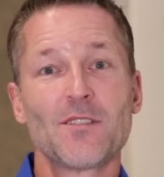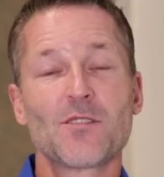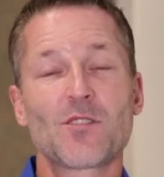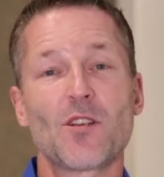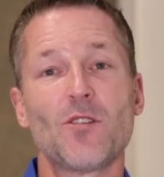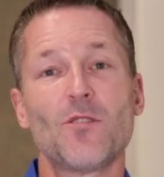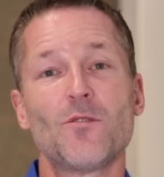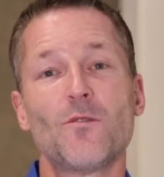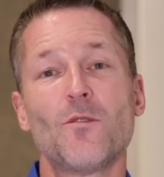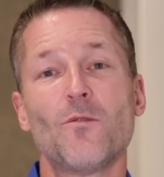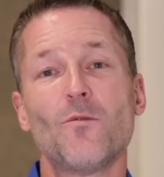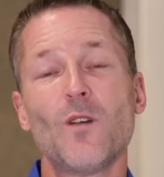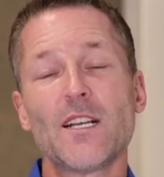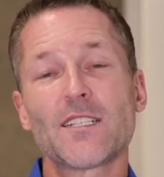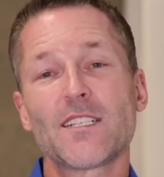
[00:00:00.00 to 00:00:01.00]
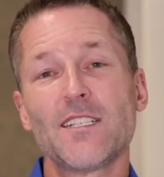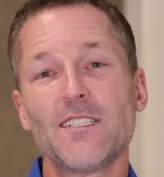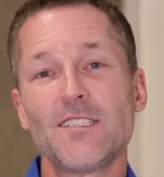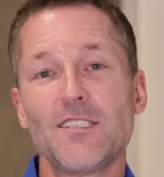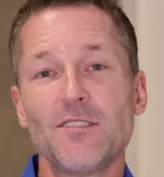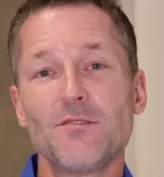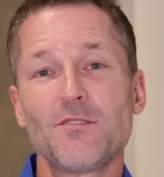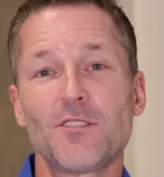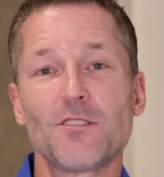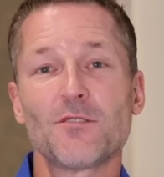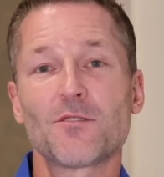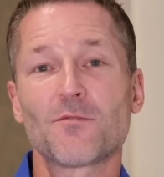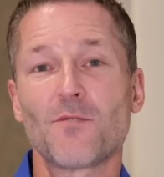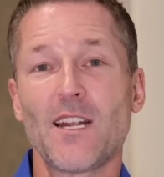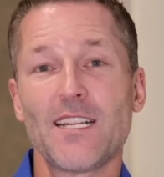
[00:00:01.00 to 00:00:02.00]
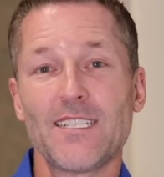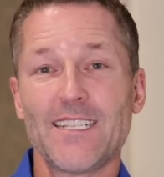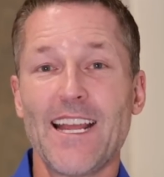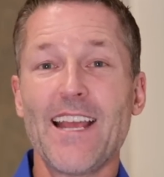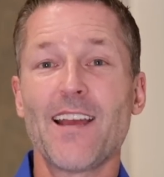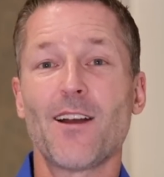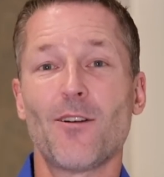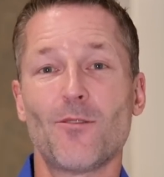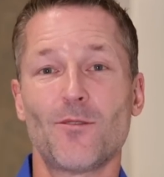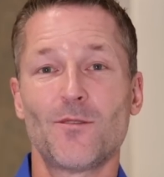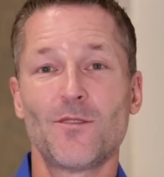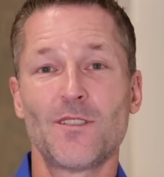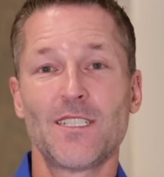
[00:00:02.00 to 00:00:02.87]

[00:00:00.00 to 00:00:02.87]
So what can you choose right now